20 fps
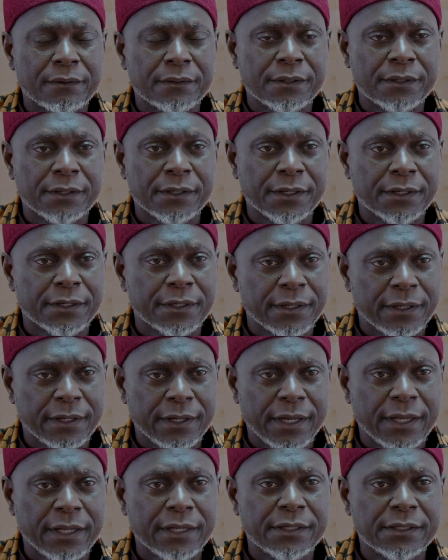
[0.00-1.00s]
he
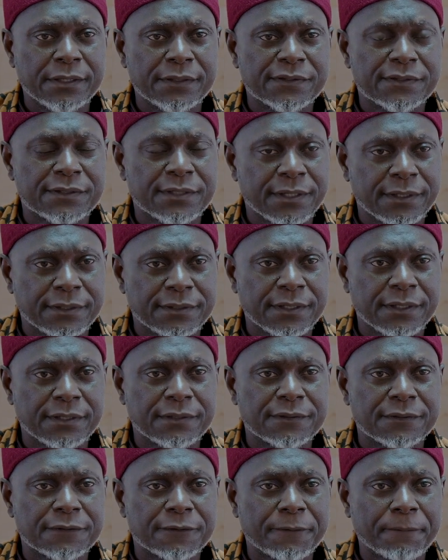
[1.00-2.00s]
clearly
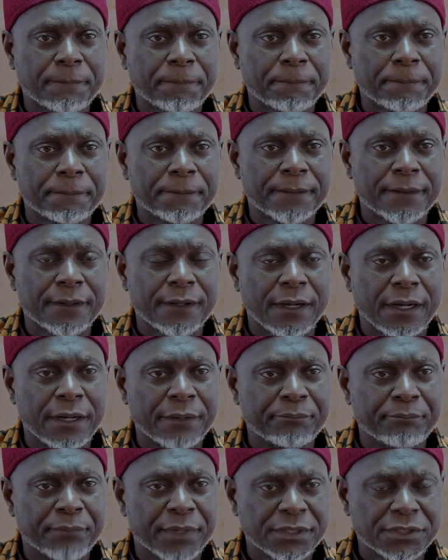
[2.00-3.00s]
stated
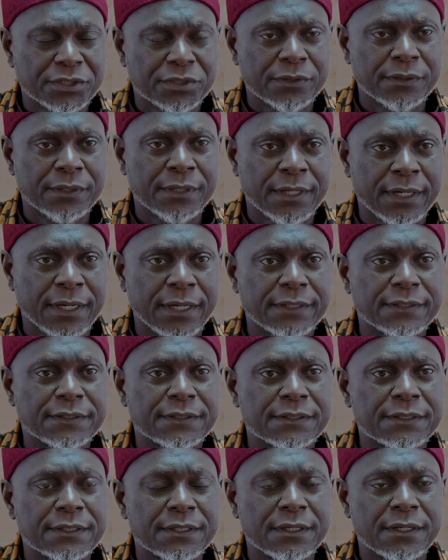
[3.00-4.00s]
and mentioned that
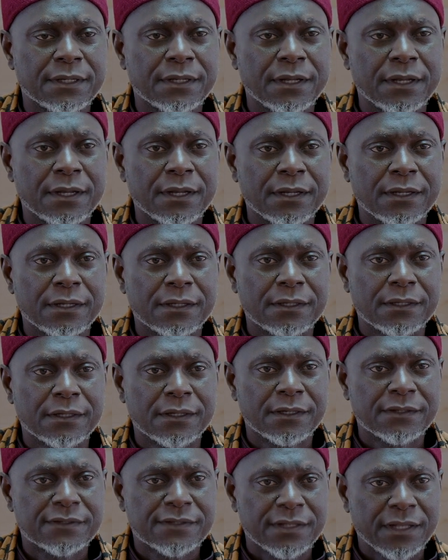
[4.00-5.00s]

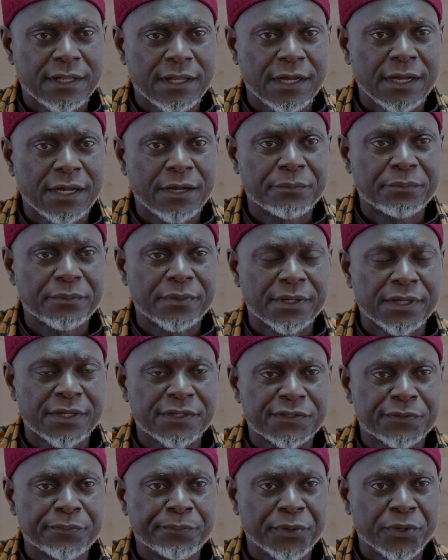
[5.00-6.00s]
Islam
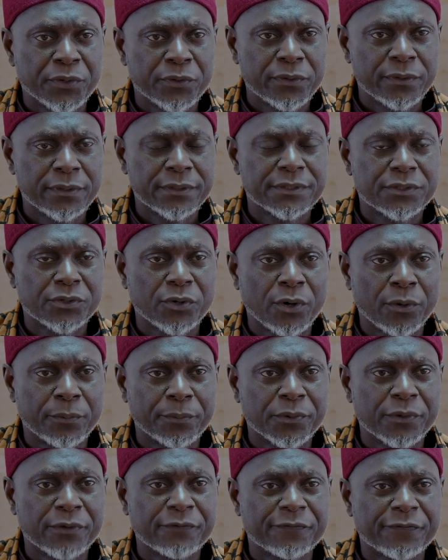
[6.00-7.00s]
is built
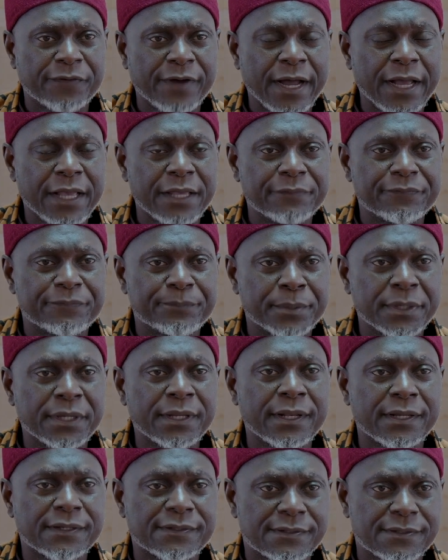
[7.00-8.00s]
upon five
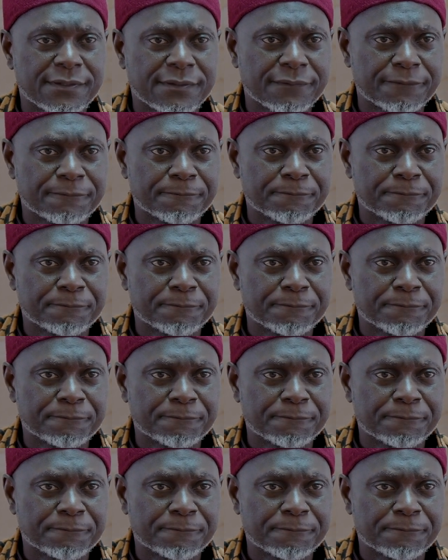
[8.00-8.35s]
pillars.